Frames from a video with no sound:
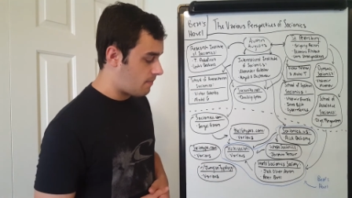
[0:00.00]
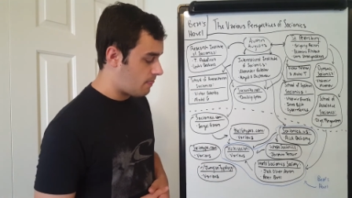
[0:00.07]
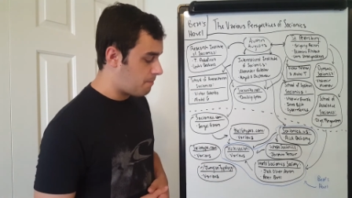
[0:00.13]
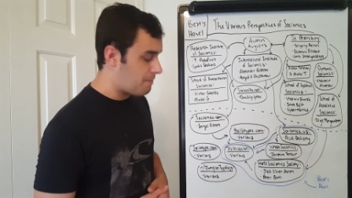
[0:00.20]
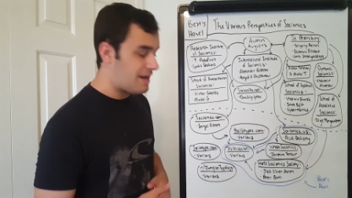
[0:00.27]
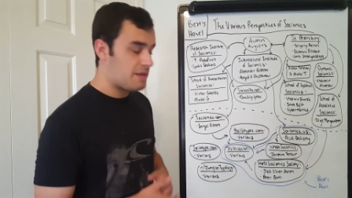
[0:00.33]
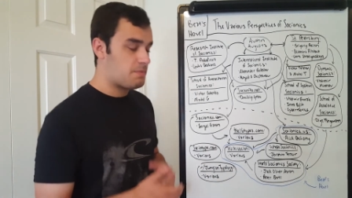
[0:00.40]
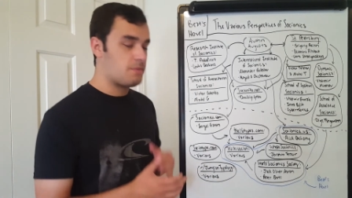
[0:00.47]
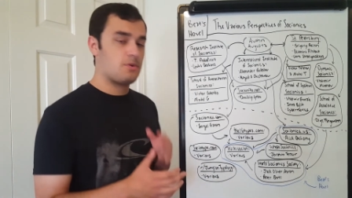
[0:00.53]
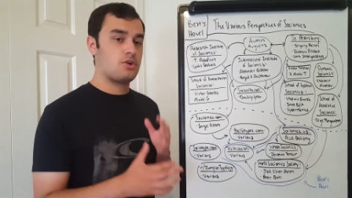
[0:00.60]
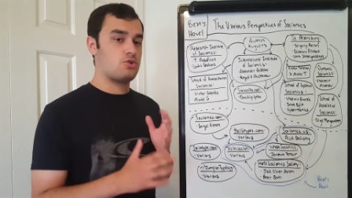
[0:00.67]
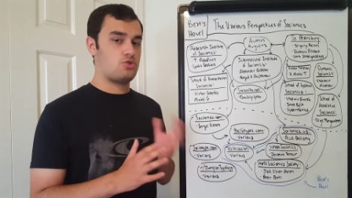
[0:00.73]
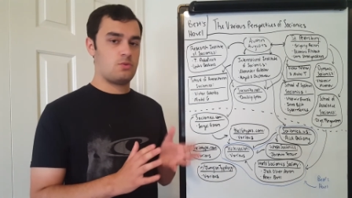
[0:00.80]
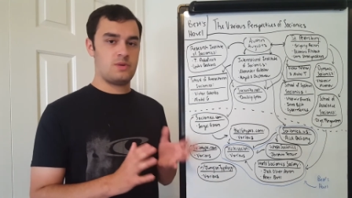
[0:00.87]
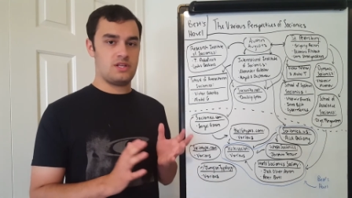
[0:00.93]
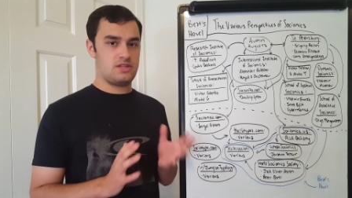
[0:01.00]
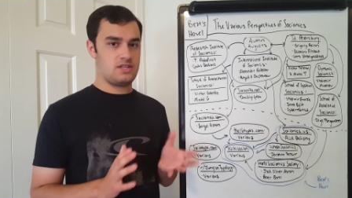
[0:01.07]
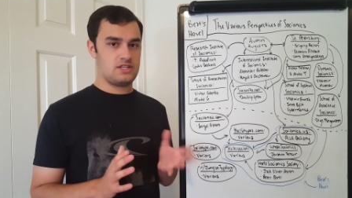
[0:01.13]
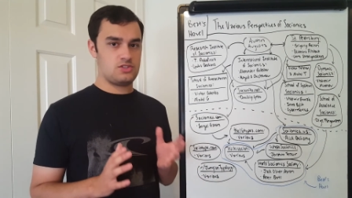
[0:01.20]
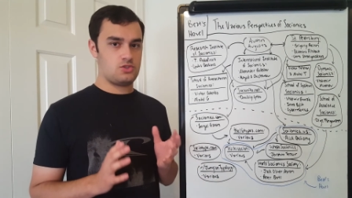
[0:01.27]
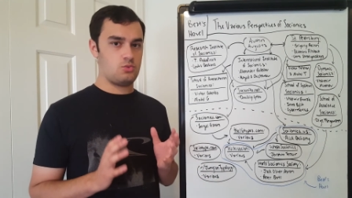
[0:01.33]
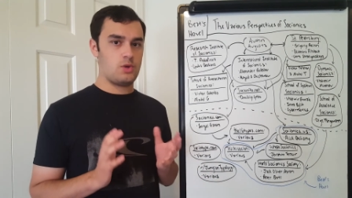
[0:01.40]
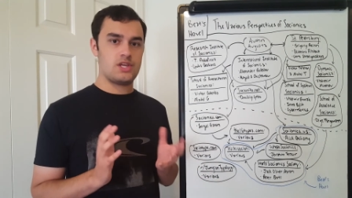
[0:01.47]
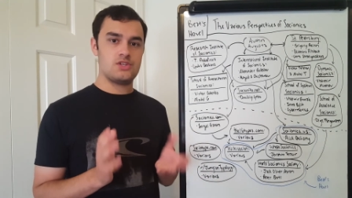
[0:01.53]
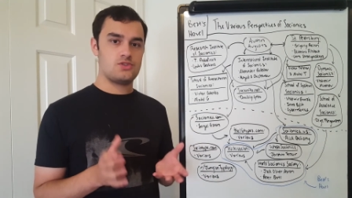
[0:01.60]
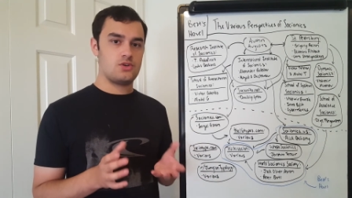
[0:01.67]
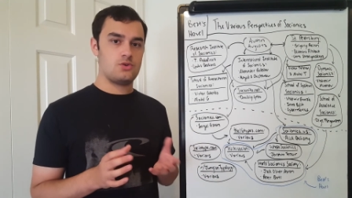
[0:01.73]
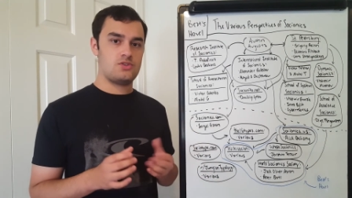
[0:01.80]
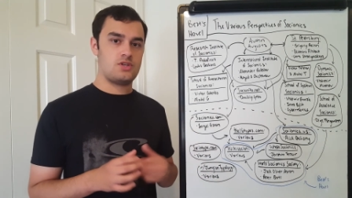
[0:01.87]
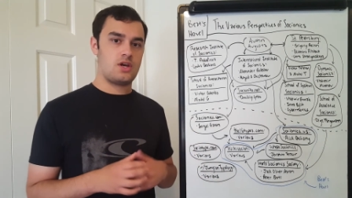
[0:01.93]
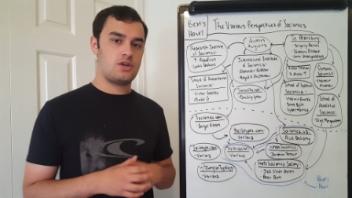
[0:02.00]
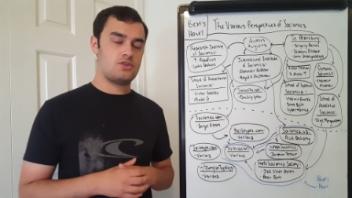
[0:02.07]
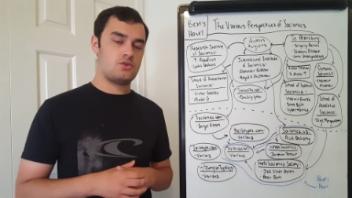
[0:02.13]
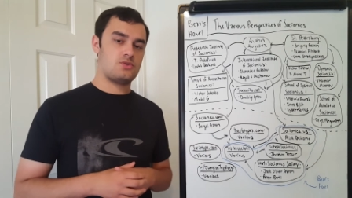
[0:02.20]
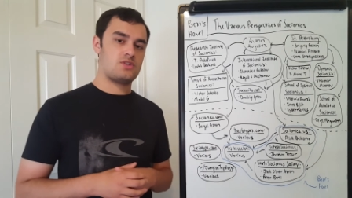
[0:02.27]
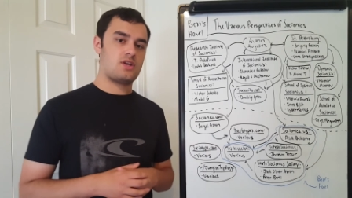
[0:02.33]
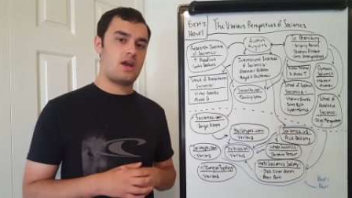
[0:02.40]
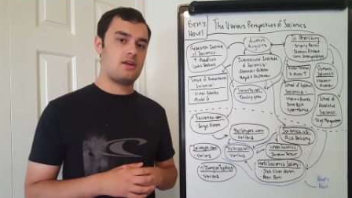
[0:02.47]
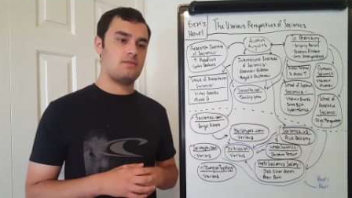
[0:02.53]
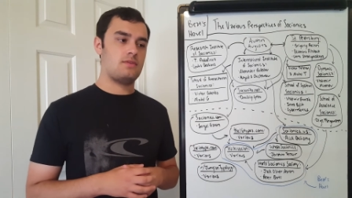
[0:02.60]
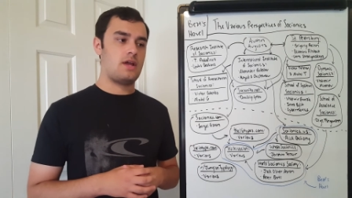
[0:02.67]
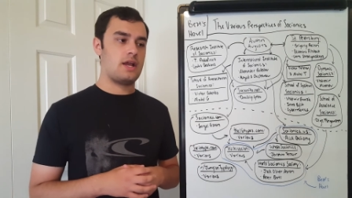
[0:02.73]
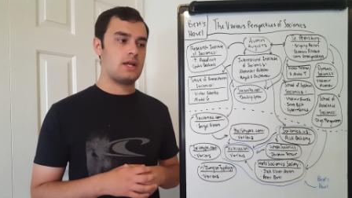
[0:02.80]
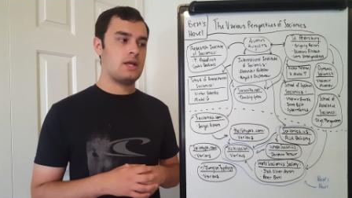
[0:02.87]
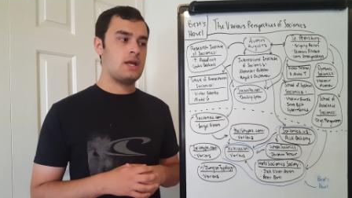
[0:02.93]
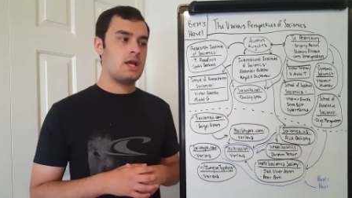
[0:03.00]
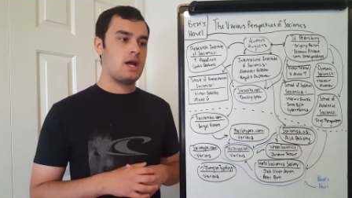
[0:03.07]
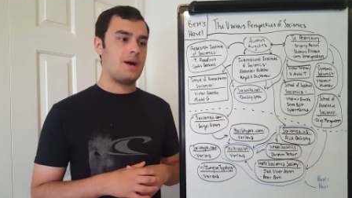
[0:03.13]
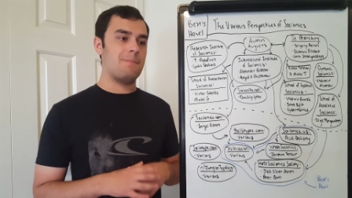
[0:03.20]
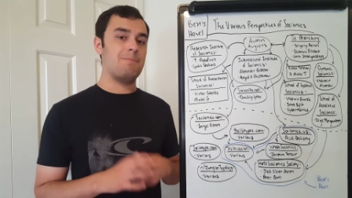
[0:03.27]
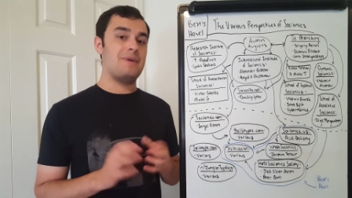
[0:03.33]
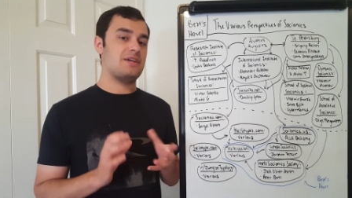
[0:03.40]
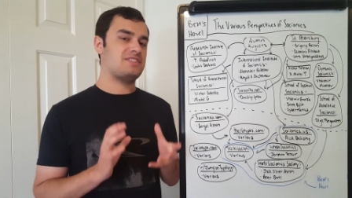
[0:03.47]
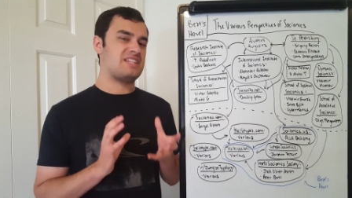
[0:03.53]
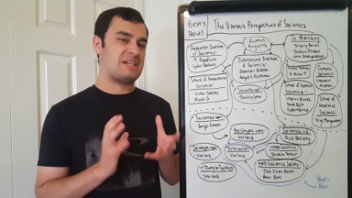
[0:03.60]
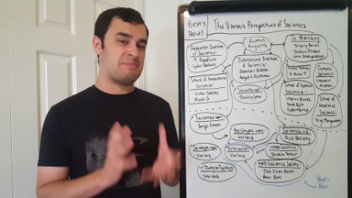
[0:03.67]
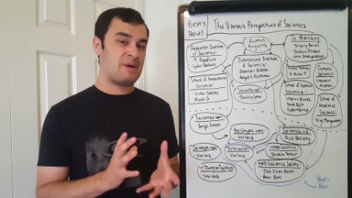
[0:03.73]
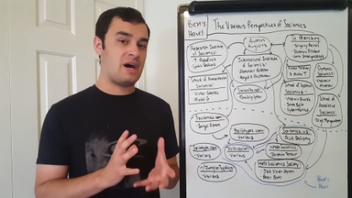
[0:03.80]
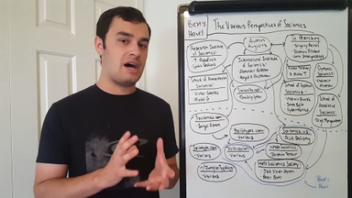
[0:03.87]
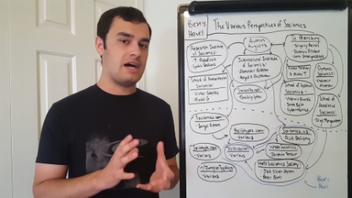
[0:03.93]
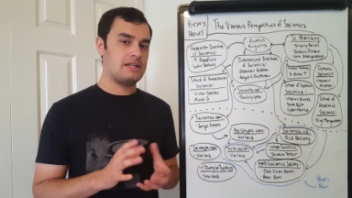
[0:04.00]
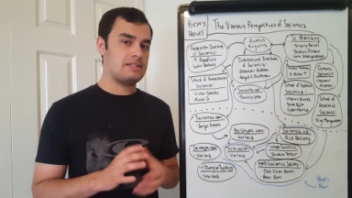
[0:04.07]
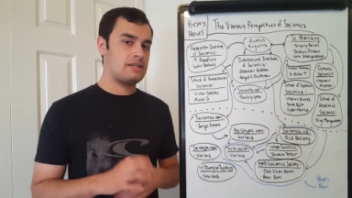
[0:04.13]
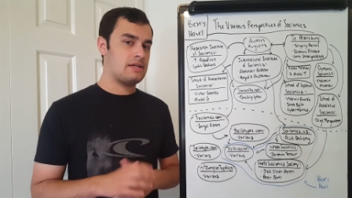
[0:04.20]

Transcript: Many people contributed things to Wikisocion, so it's kind of like a melting pot